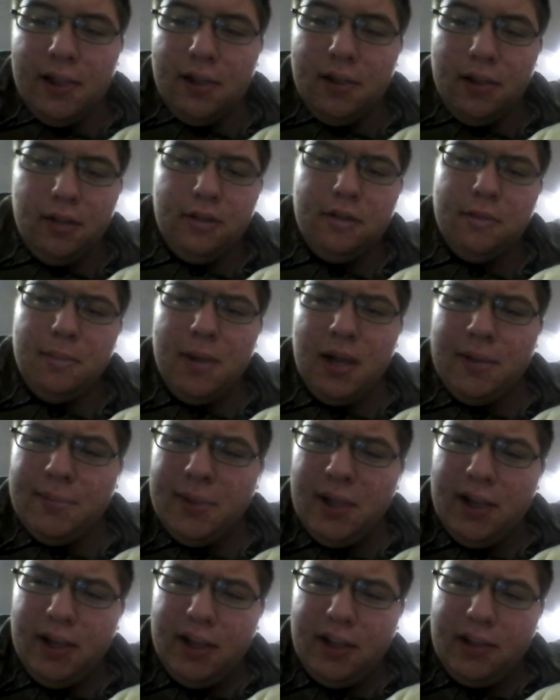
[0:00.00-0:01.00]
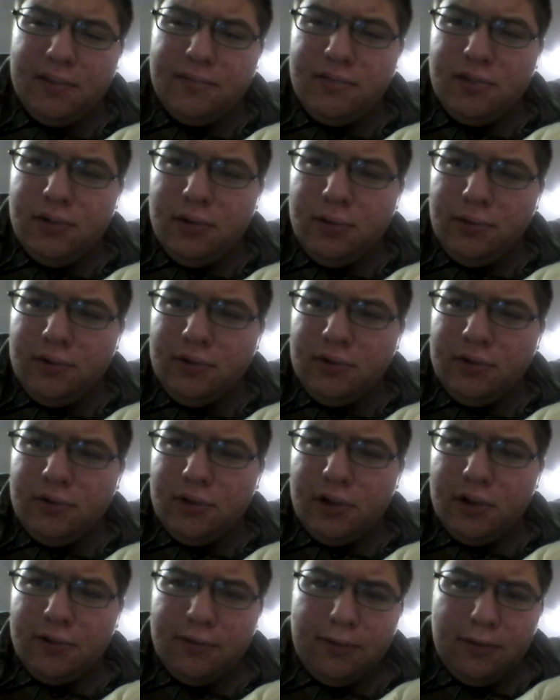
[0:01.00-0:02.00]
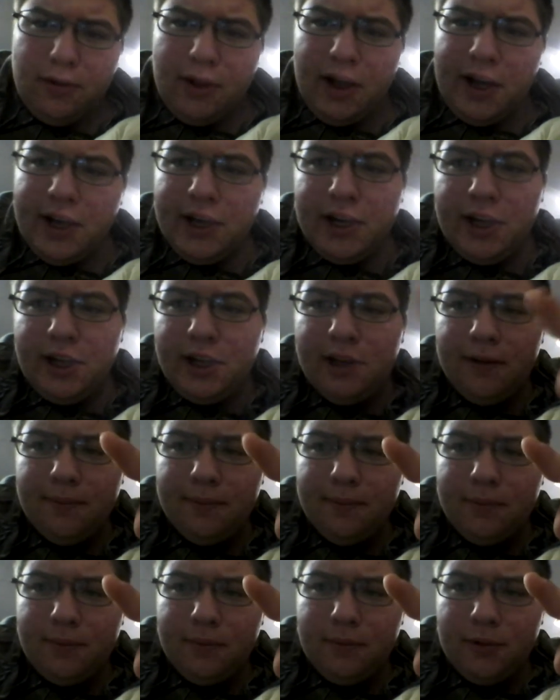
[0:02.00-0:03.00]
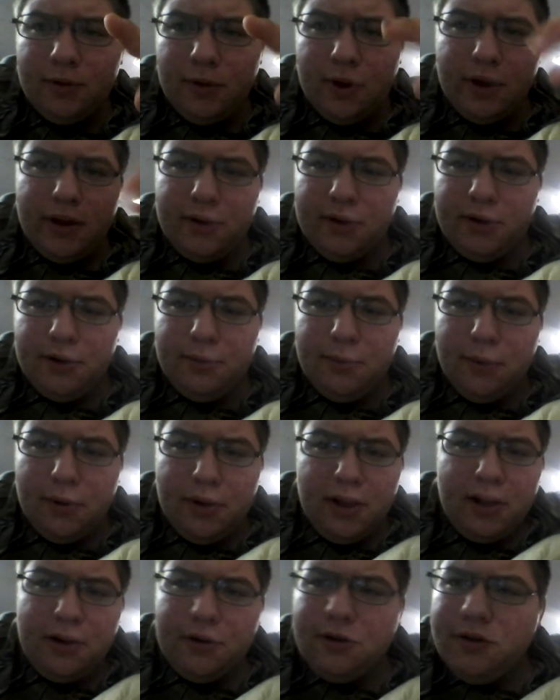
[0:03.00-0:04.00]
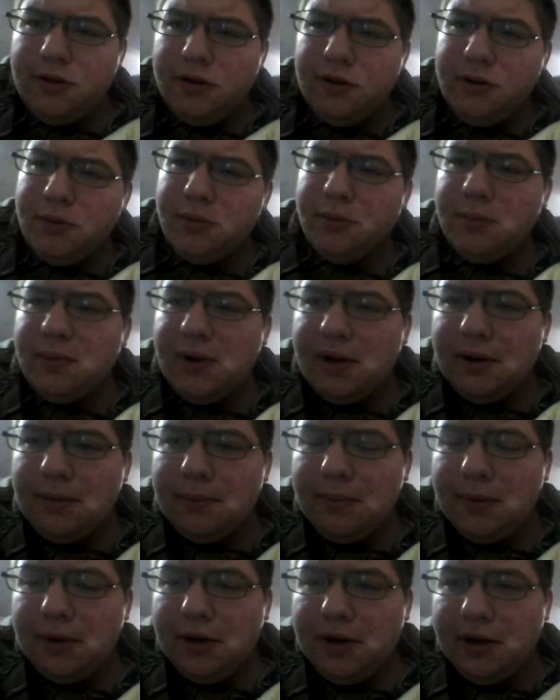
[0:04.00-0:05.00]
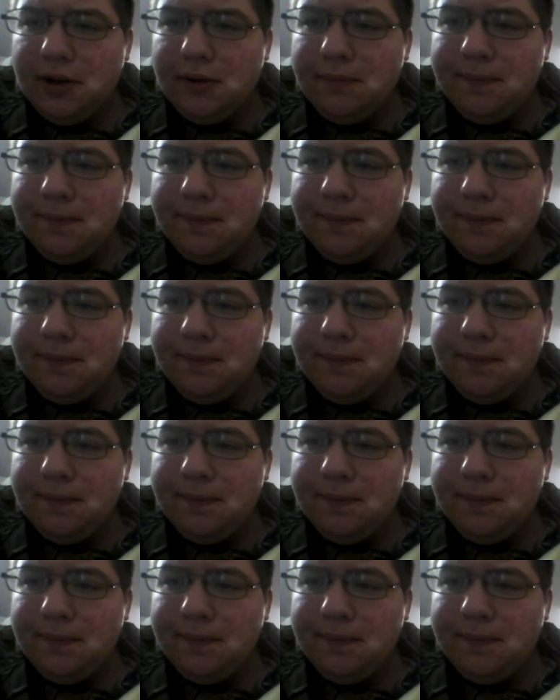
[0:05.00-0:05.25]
Under my bed, I have shoes and stuff lining it, so I could pull out a shoe and put it